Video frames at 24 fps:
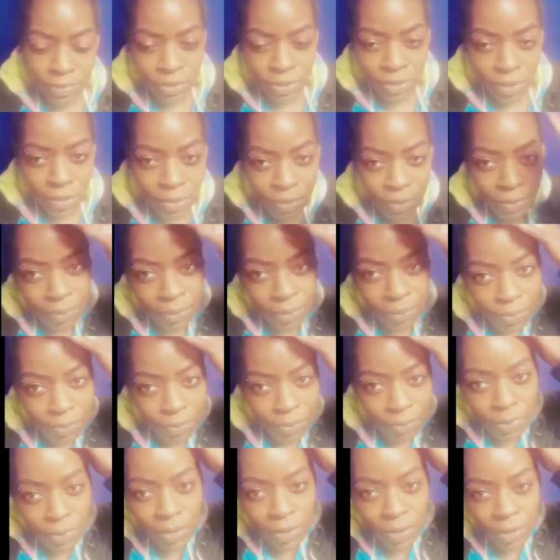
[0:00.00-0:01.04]
so
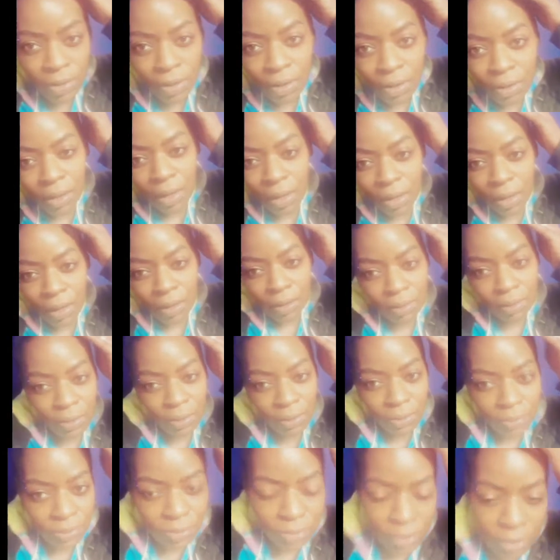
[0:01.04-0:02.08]
we are at
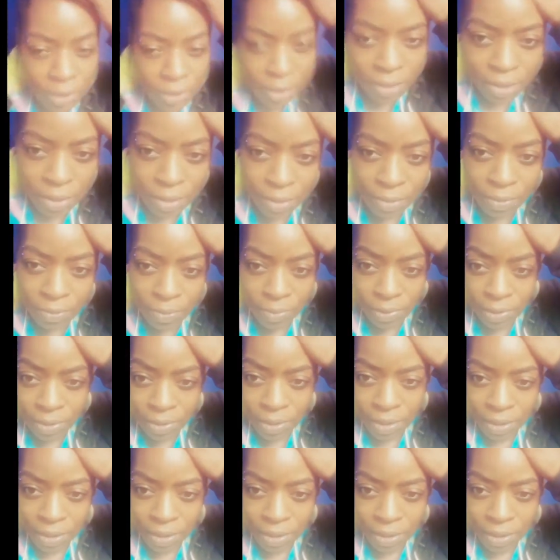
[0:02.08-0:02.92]
urgent care with